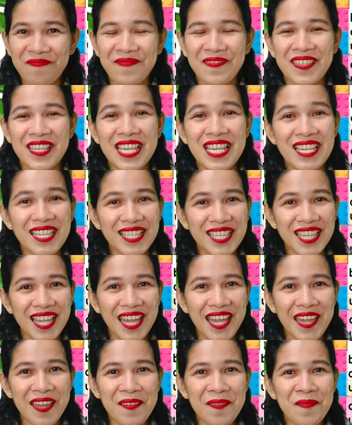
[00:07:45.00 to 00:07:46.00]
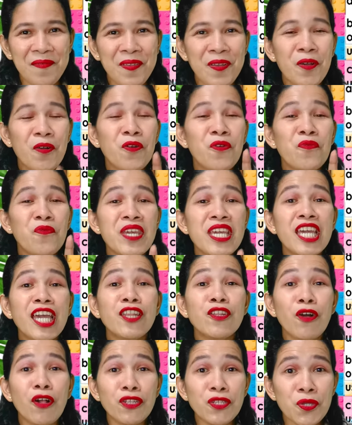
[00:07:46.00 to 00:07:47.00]
Easy? We can
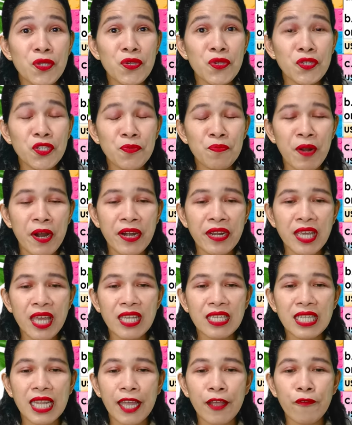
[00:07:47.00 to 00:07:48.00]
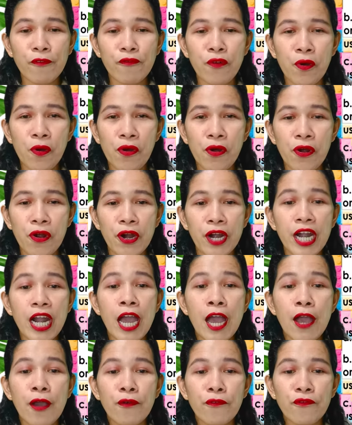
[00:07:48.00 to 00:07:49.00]
also use markings like 4,
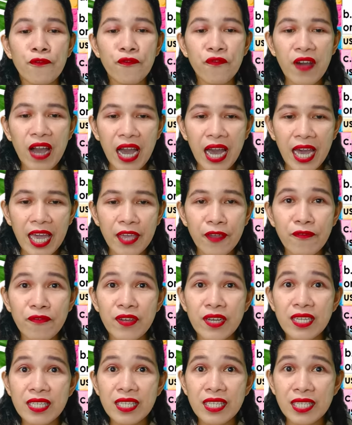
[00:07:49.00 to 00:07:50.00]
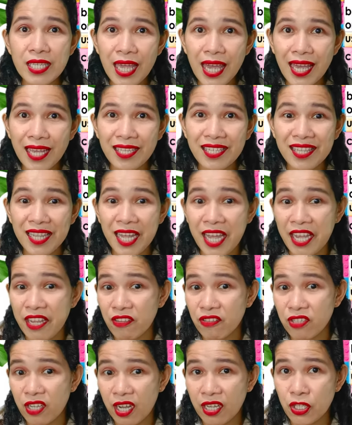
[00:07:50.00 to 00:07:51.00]
5, 6, like
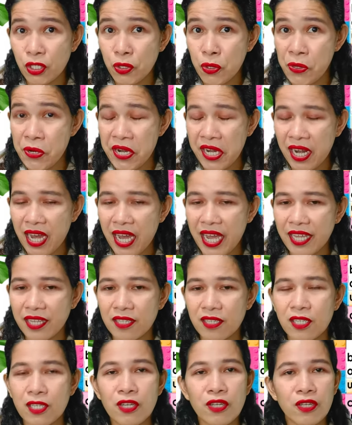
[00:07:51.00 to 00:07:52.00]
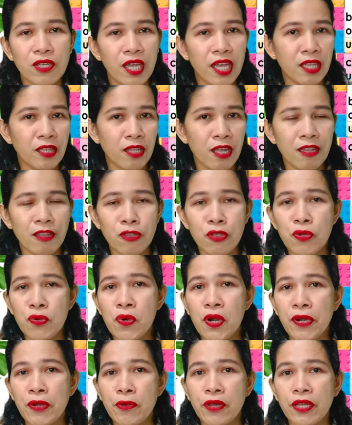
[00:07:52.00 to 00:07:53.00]
dots or lines. And then you
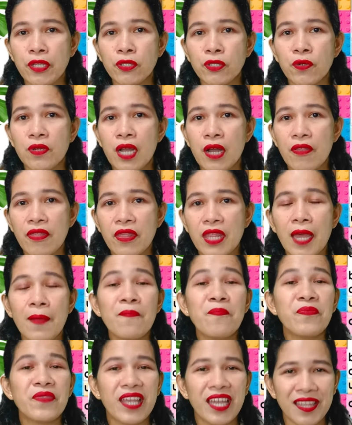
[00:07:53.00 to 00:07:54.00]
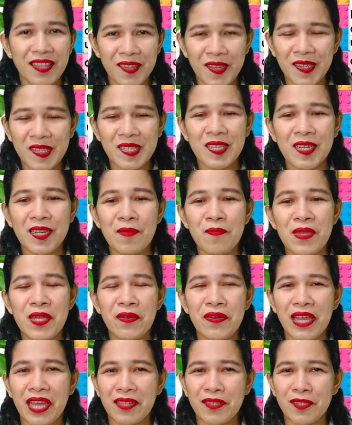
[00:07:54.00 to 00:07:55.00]
are going to count them, and that's going to be your
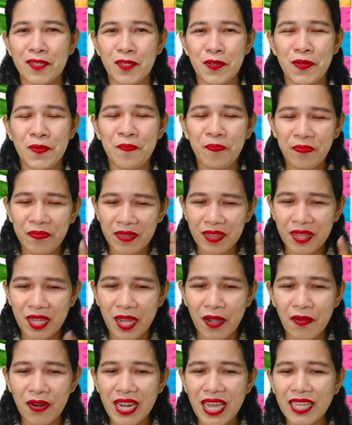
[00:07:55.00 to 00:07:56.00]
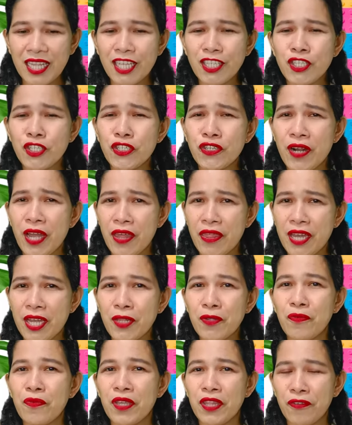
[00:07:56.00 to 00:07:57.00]
answer. Now let us try that
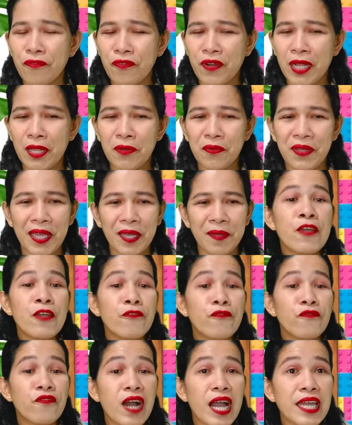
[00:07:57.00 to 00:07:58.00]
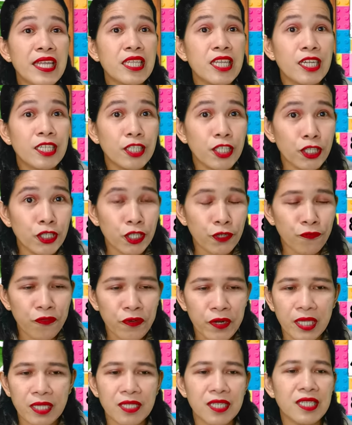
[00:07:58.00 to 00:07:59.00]
with the following. Find the
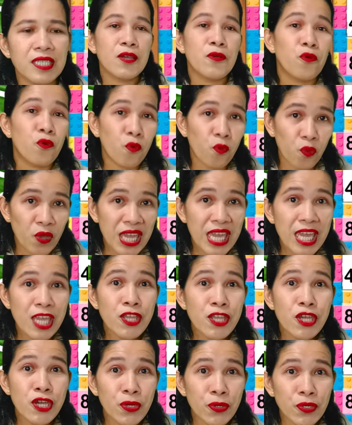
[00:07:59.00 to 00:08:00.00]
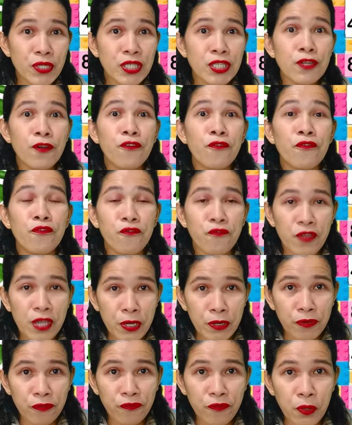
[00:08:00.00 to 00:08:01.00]
difference. We use
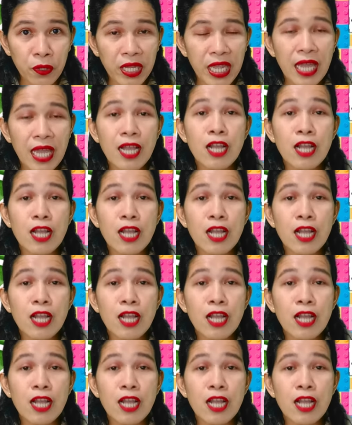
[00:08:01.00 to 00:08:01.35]
finger folding